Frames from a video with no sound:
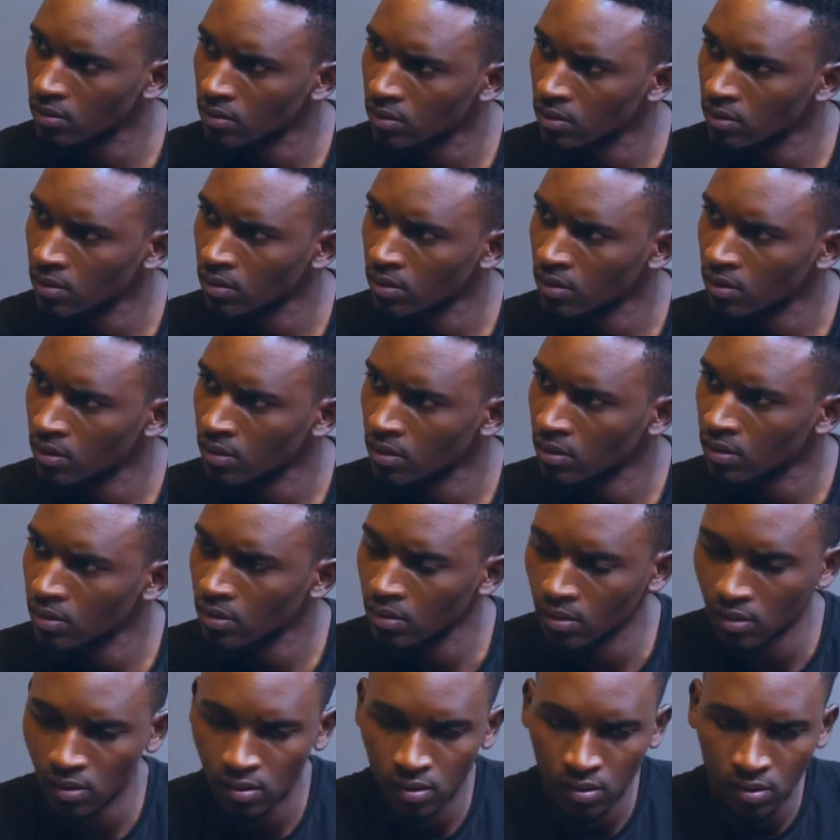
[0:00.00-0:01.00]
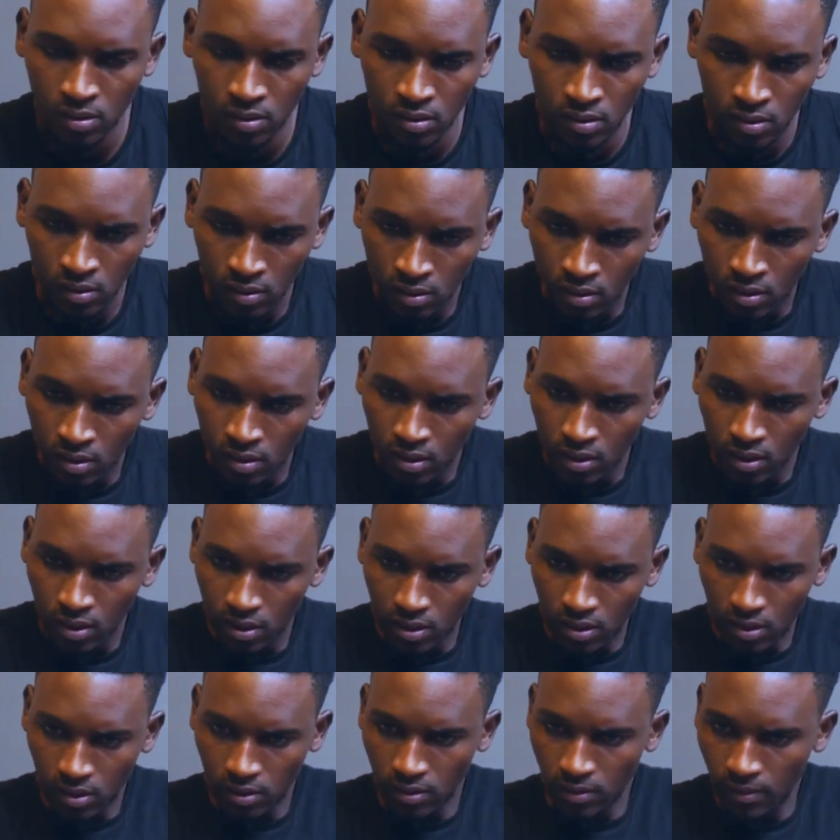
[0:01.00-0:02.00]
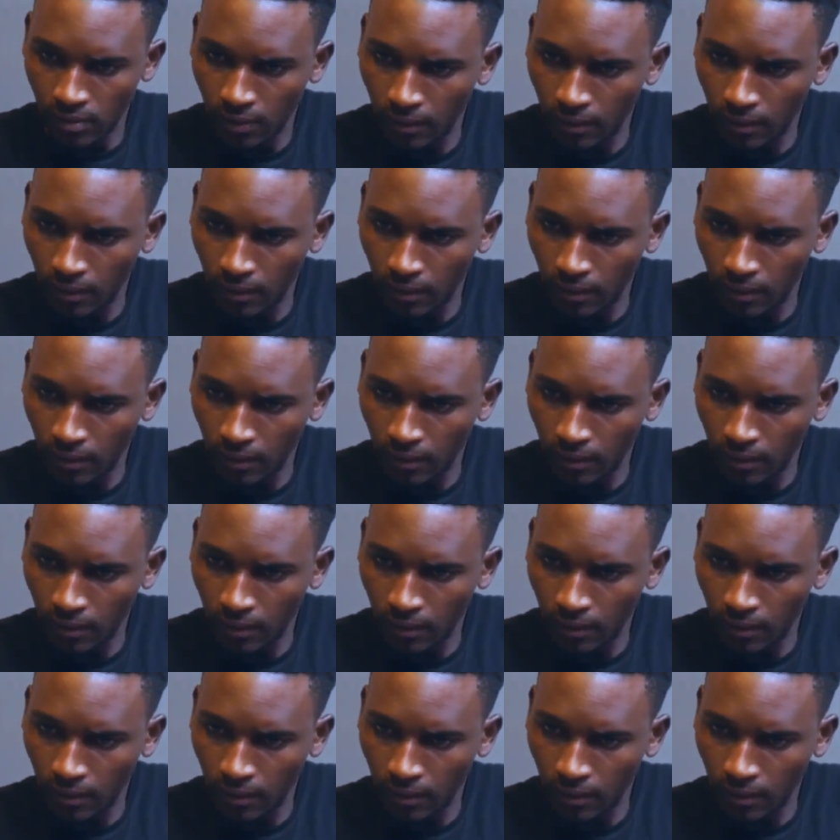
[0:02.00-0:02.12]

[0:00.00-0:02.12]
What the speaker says: Yeah. So, you know what?